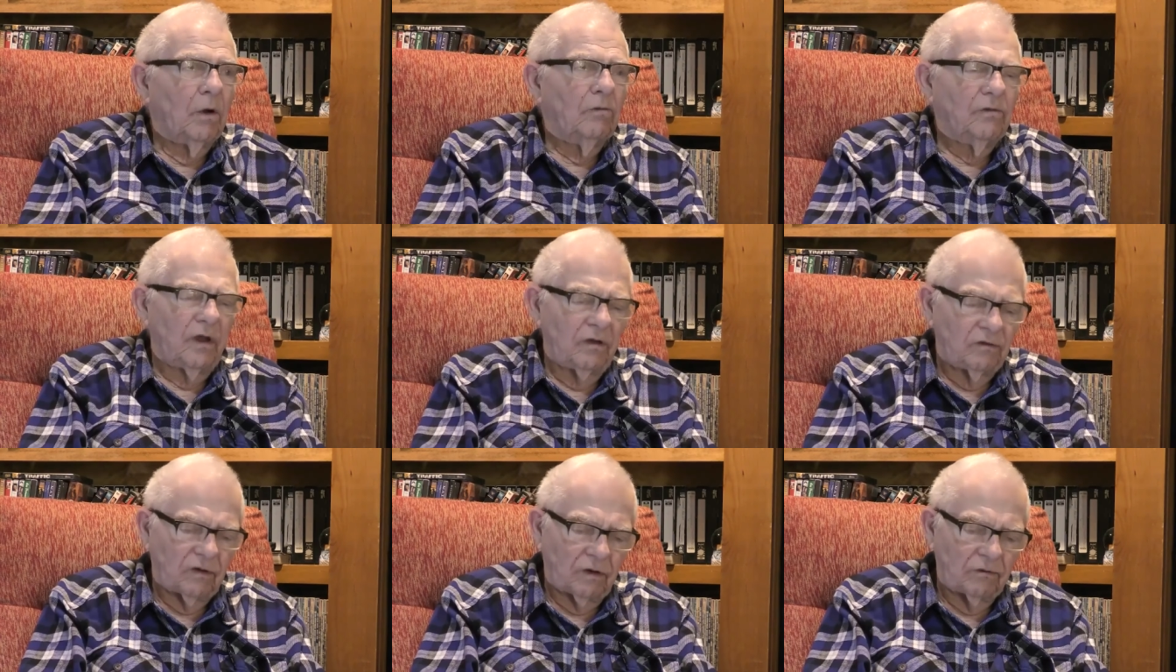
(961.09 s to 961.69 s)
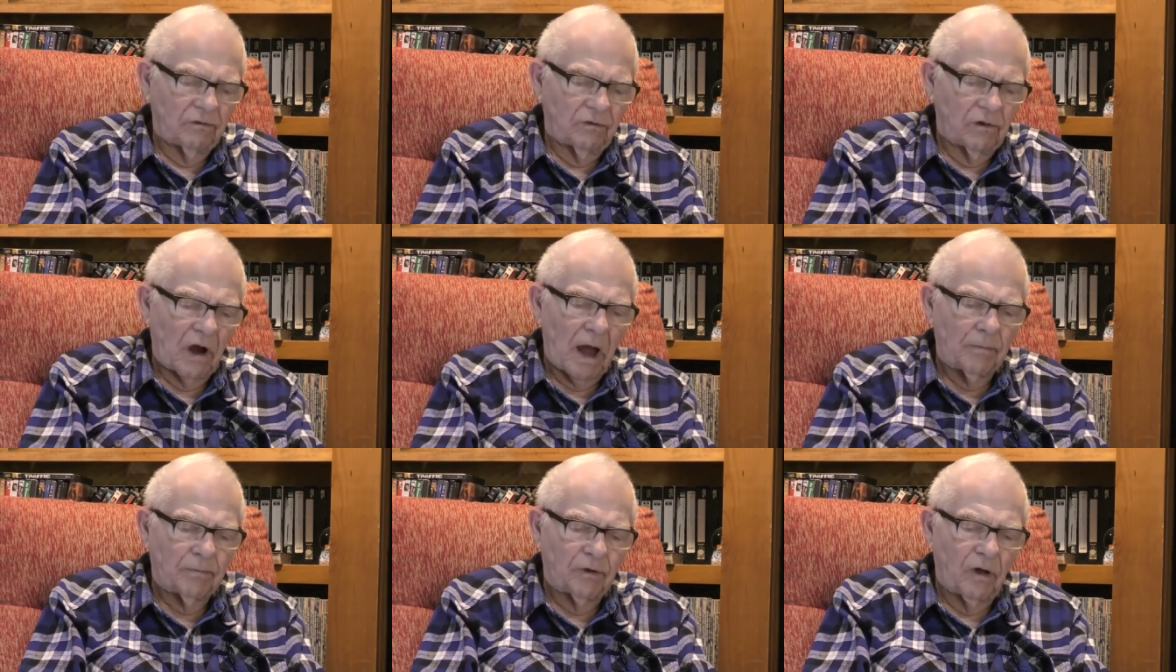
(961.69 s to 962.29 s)
movies have
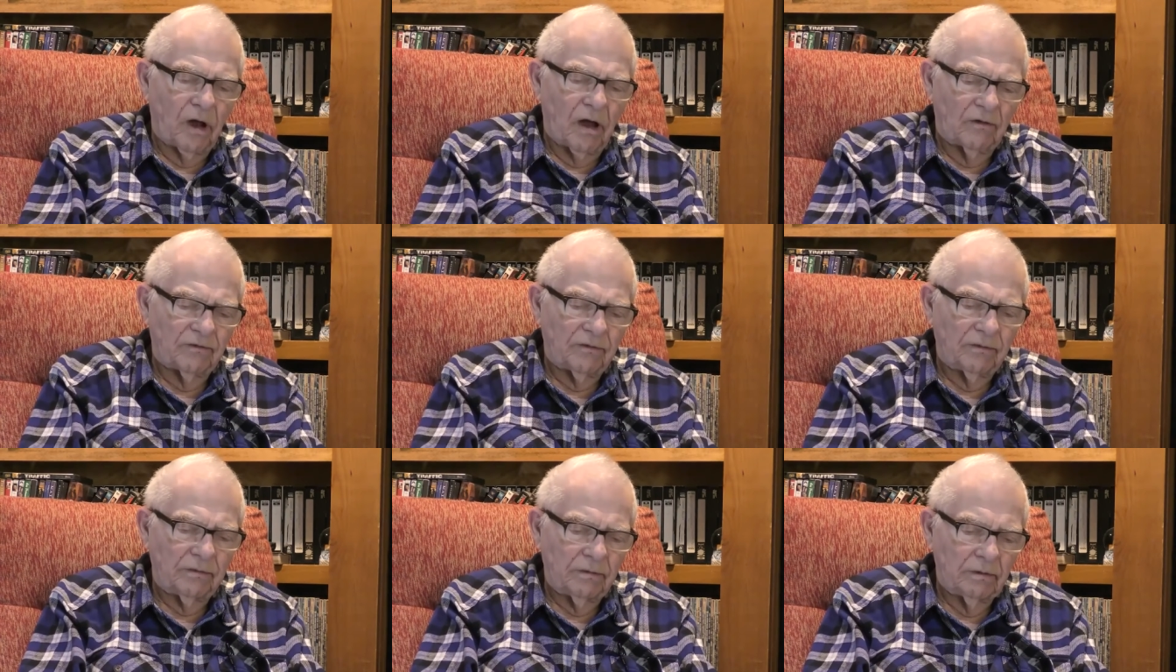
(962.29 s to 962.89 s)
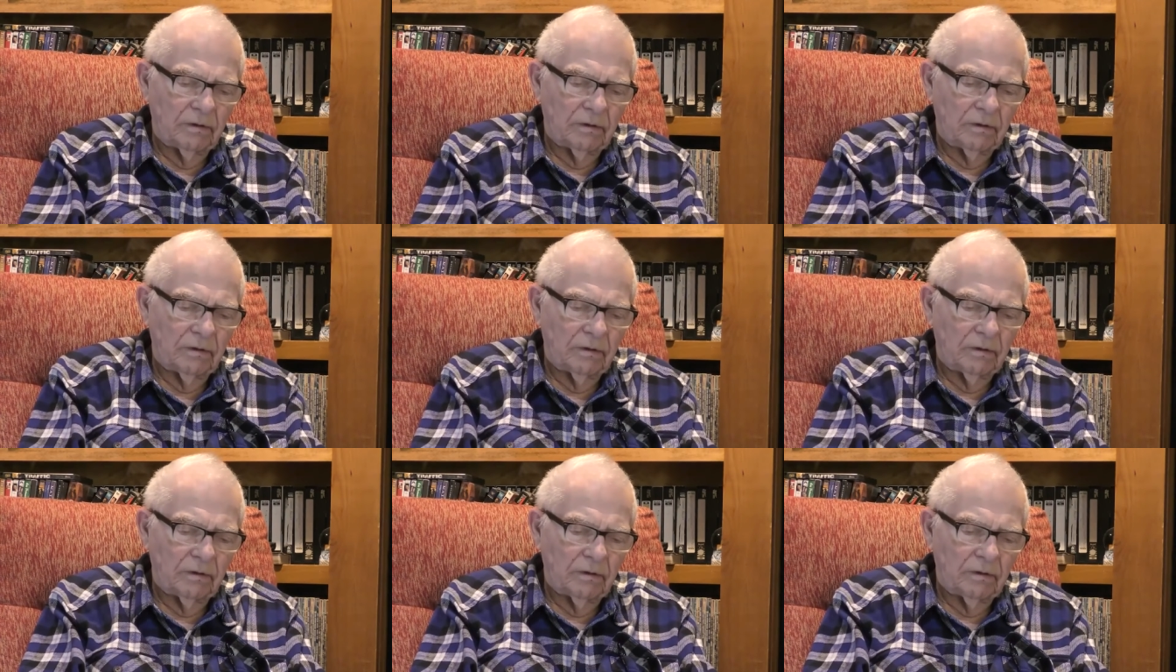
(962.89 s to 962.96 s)
dropped off.